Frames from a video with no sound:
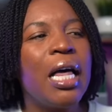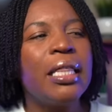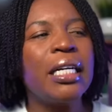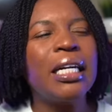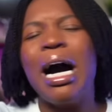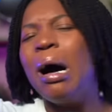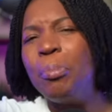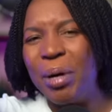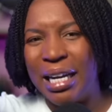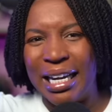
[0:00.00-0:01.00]
The
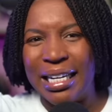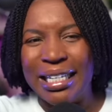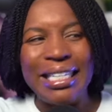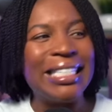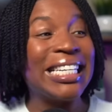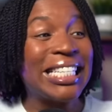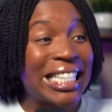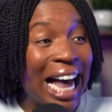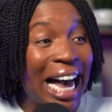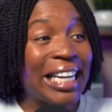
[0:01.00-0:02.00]
company
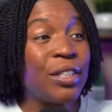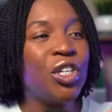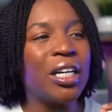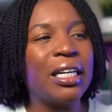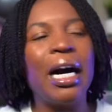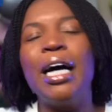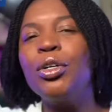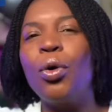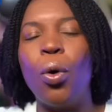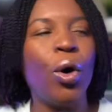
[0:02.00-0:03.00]
decided to
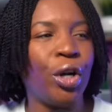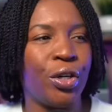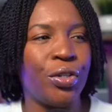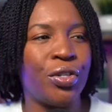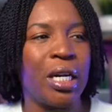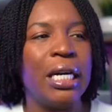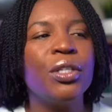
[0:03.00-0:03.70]
cut corners